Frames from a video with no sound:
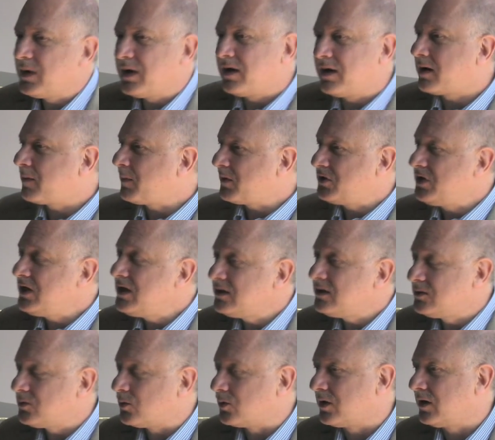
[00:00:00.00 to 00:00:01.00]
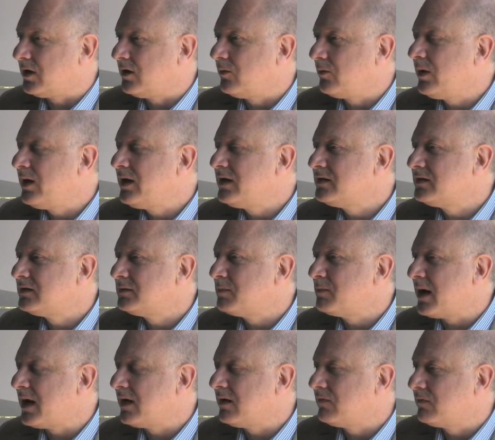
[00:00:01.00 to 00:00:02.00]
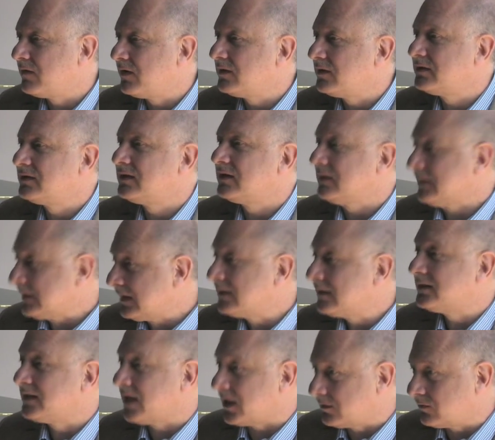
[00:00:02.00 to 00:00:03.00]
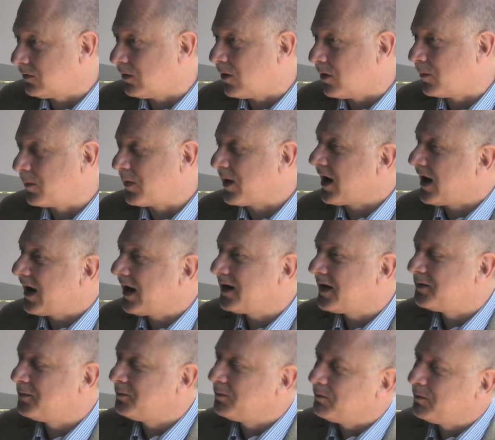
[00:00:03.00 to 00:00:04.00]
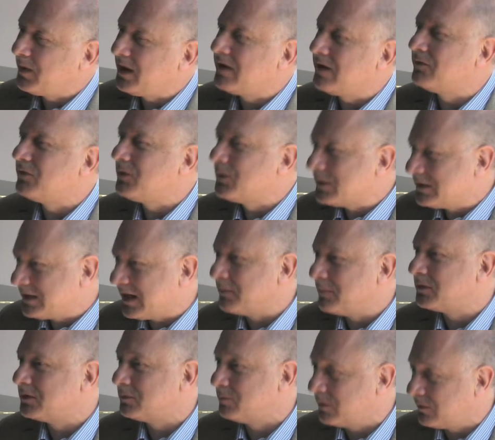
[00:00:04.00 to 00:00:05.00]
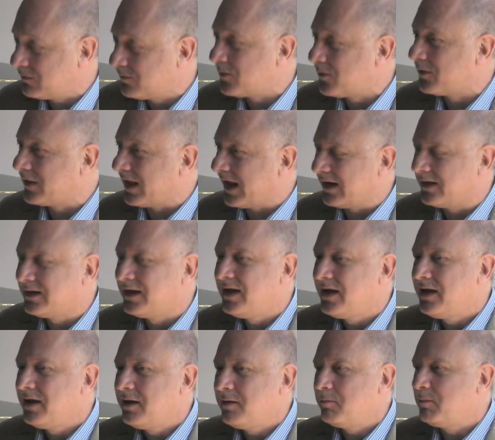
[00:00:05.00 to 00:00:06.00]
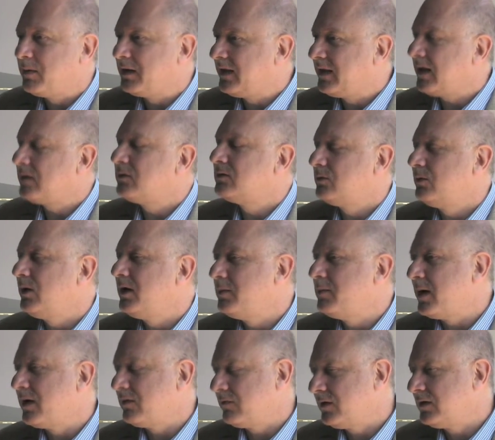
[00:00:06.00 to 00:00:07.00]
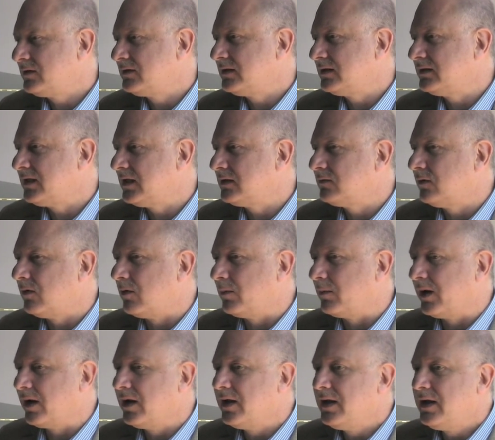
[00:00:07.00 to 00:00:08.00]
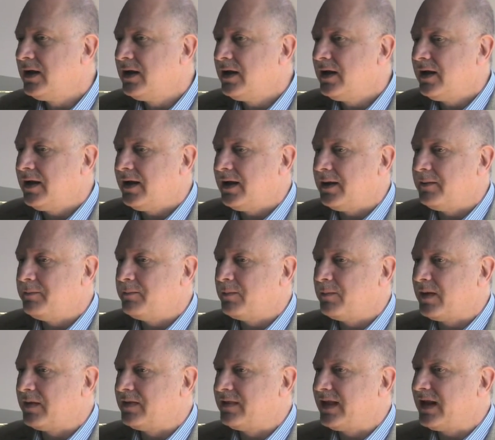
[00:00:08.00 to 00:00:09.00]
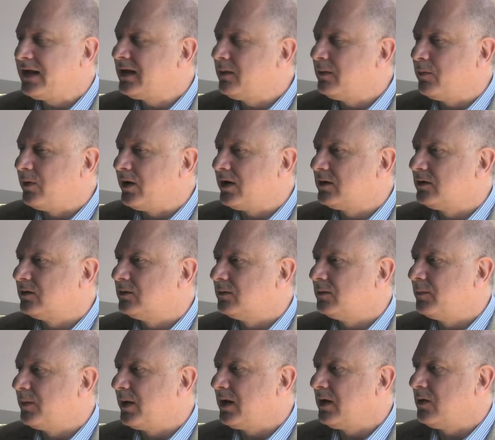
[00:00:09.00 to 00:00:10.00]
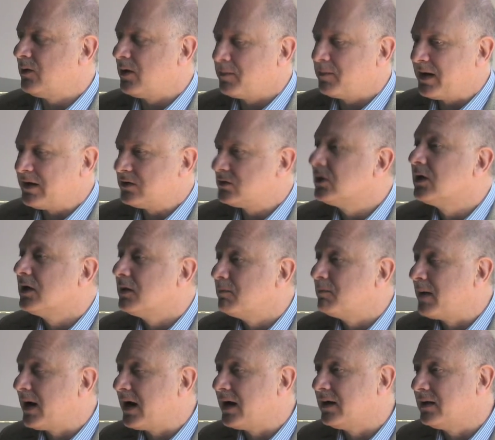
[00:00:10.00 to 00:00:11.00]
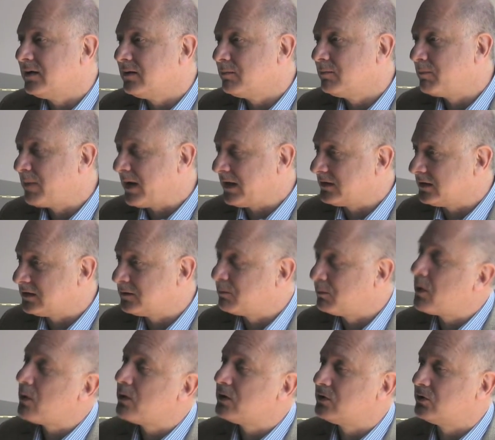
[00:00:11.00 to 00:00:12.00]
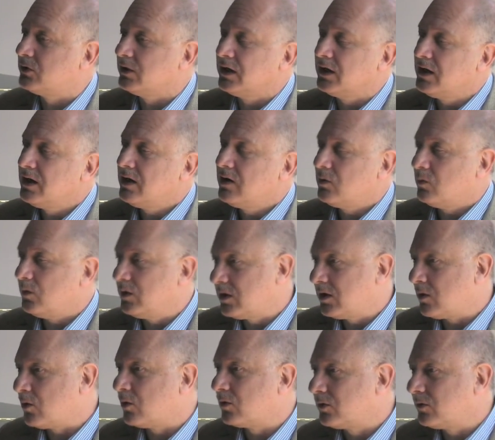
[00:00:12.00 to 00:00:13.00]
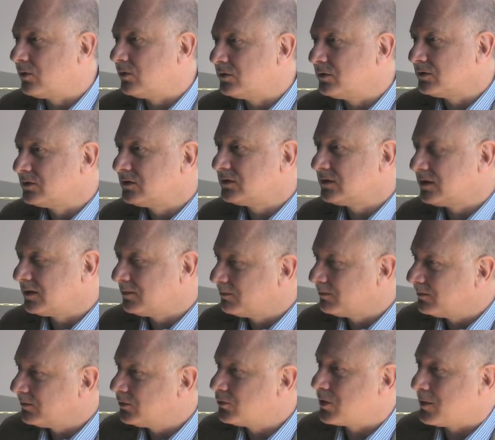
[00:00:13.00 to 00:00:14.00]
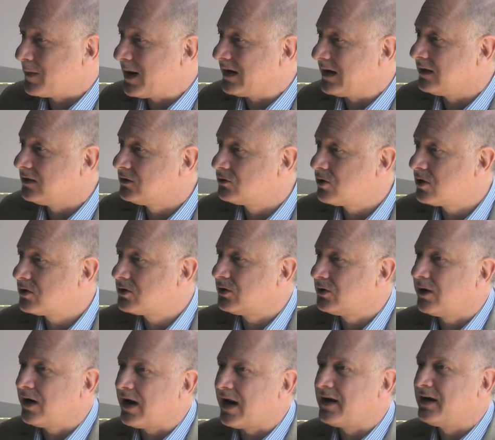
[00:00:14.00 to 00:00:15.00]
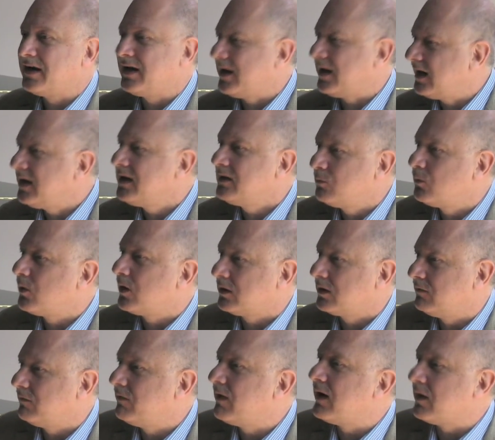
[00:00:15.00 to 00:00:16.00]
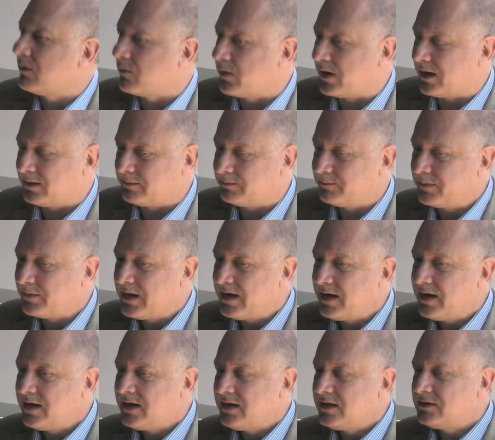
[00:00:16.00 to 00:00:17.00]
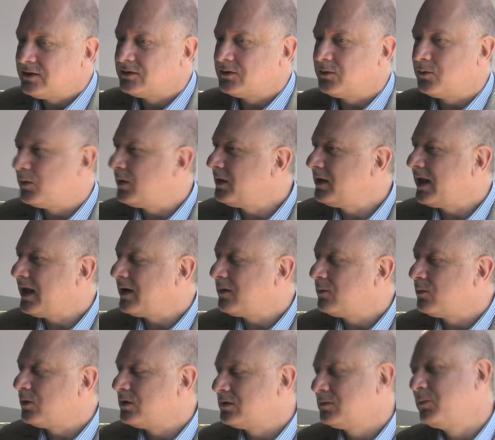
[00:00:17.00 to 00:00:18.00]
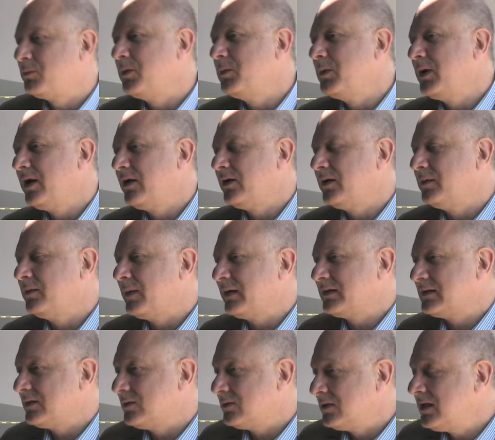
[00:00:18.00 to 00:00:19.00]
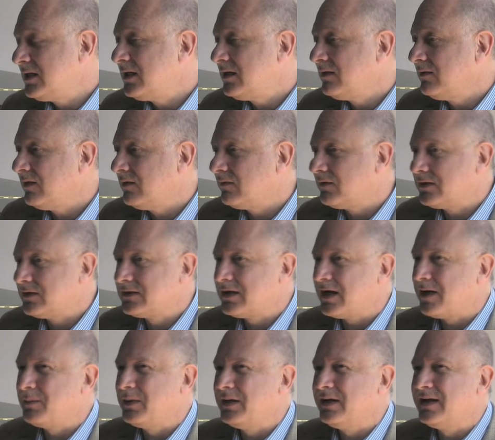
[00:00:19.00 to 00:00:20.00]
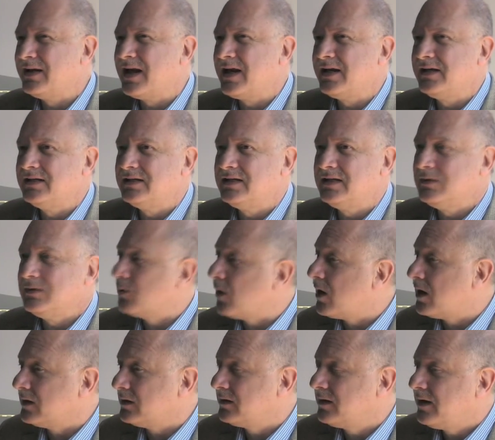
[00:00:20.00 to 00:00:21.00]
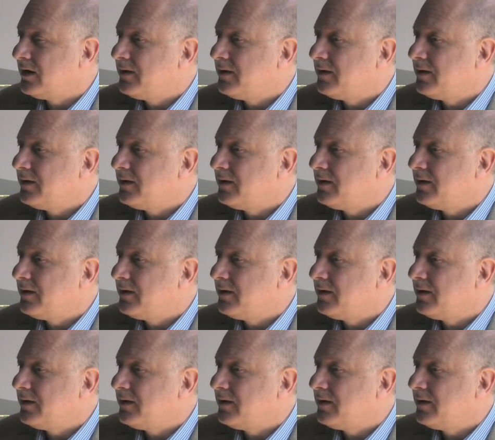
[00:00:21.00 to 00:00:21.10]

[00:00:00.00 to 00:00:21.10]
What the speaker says: Rappaccini's Daughter really is my first successful opera. I had made a few attempts before that, but that is really my first successful opera. And that libretto, I managed to combine Pass's poetry with Hawthorne's dramatic structure, and it worked very well. So when that was premiered in Mexico City the first time in '91,